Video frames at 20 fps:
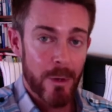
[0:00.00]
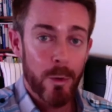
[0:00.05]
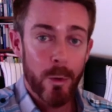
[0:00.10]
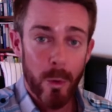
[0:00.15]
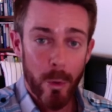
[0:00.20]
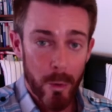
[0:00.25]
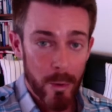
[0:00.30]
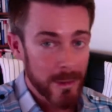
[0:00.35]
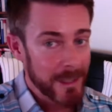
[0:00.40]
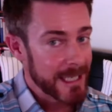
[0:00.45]

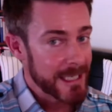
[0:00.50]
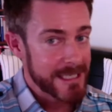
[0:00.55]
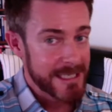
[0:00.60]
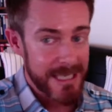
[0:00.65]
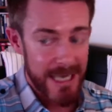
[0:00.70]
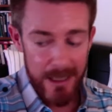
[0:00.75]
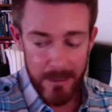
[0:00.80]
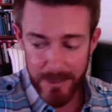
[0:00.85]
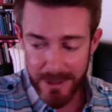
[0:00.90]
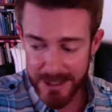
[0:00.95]
Or let's
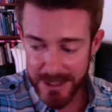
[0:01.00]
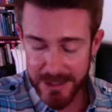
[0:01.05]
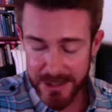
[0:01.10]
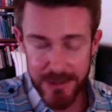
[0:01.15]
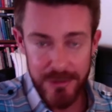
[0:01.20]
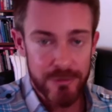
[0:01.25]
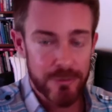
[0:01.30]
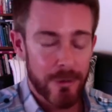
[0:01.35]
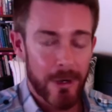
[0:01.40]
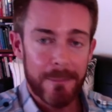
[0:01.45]
say we
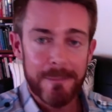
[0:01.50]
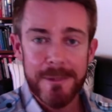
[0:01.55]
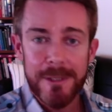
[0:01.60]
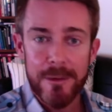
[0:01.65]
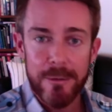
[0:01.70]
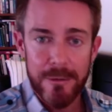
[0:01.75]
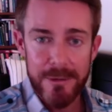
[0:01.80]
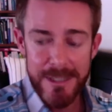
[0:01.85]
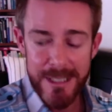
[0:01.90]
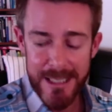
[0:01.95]
just dropped it
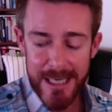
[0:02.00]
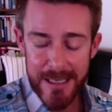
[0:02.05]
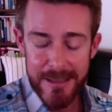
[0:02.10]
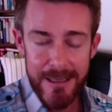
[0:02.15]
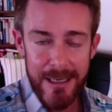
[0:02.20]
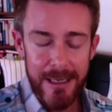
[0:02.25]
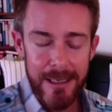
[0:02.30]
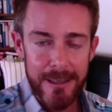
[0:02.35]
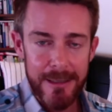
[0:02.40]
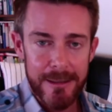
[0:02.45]

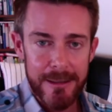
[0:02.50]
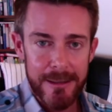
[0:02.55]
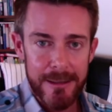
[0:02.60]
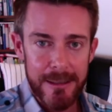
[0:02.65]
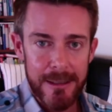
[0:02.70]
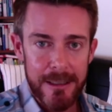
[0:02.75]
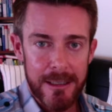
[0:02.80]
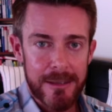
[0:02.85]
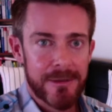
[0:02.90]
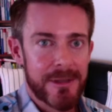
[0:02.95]
altogether,
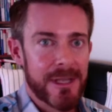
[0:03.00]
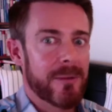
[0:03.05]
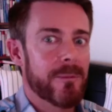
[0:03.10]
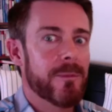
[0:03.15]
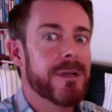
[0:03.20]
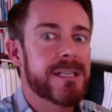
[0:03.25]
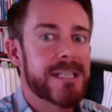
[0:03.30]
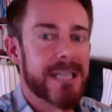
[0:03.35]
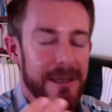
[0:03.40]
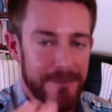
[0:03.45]
then
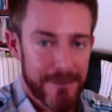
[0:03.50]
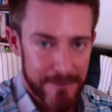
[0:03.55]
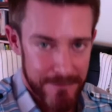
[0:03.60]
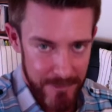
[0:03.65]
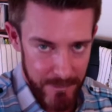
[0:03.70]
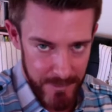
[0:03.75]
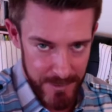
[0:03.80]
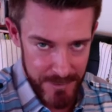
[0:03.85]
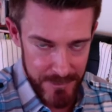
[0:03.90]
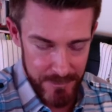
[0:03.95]
we suffer
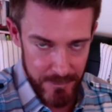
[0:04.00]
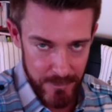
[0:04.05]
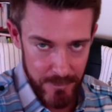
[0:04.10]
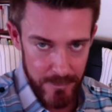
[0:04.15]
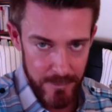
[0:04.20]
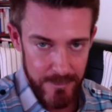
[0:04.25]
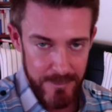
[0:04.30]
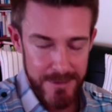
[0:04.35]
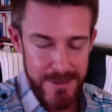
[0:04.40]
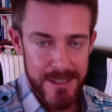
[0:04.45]
from
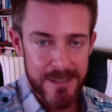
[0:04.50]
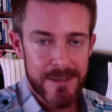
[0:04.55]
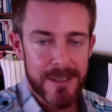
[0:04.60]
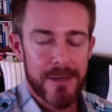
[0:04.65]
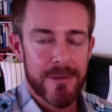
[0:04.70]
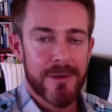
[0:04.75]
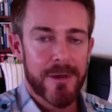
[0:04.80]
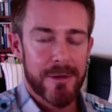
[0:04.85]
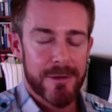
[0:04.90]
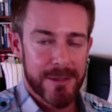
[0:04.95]
withdrawals and
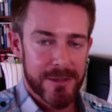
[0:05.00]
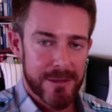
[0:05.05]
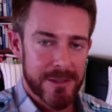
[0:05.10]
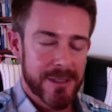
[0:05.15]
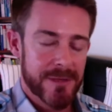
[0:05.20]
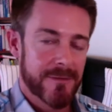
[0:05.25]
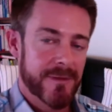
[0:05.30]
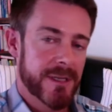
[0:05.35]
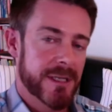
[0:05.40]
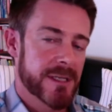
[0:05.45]
those
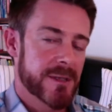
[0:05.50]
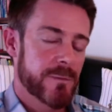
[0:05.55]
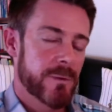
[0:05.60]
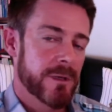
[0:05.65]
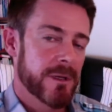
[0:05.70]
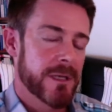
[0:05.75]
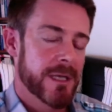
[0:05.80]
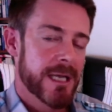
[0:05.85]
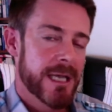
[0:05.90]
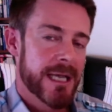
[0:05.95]
sorts of things.
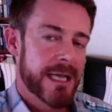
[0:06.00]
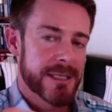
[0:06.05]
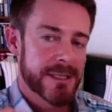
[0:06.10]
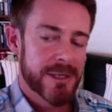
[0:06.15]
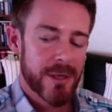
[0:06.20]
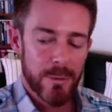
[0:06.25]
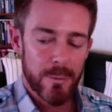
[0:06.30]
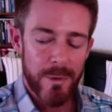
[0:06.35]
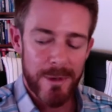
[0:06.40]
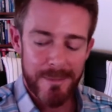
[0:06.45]
Well,
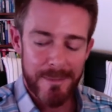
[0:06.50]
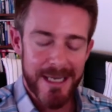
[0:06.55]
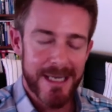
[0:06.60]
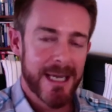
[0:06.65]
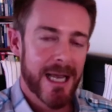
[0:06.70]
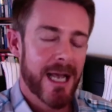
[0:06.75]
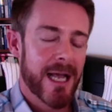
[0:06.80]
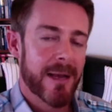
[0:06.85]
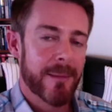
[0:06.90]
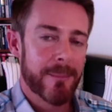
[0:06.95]
so we
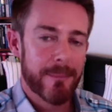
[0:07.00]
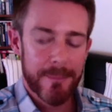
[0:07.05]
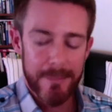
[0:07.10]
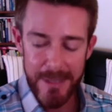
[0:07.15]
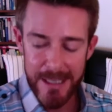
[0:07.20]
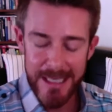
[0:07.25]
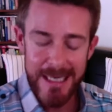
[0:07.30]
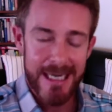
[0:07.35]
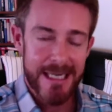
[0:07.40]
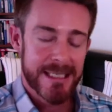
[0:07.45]
become,
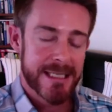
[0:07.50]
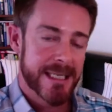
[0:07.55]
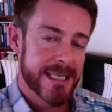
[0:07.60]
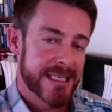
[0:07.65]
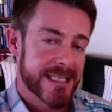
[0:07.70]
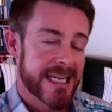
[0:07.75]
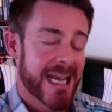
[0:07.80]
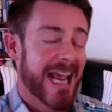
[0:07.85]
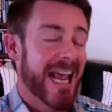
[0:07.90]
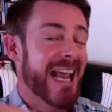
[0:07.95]
in
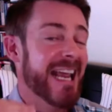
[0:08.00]
essence,